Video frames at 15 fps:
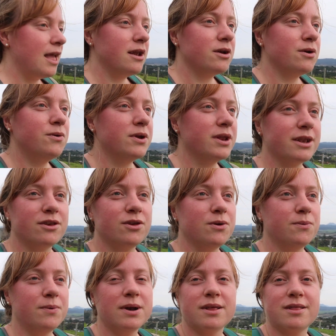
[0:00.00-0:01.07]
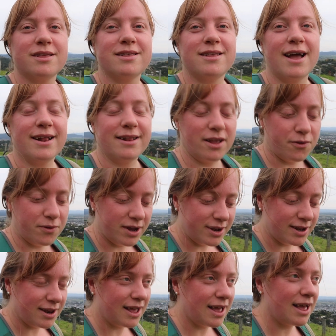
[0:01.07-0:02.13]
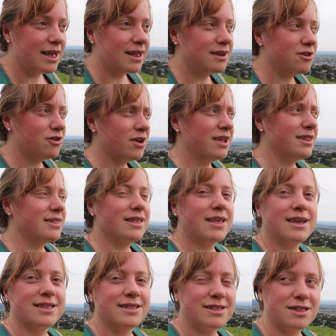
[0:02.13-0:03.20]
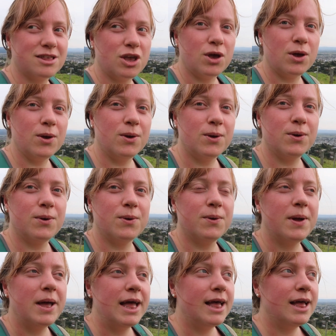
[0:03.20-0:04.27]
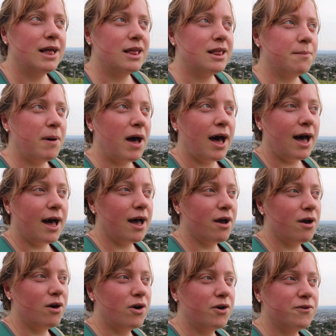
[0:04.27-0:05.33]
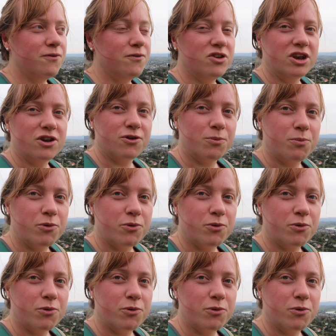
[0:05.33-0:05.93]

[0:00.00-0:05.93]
And according to one of the signs I read, it translates to pa of gentle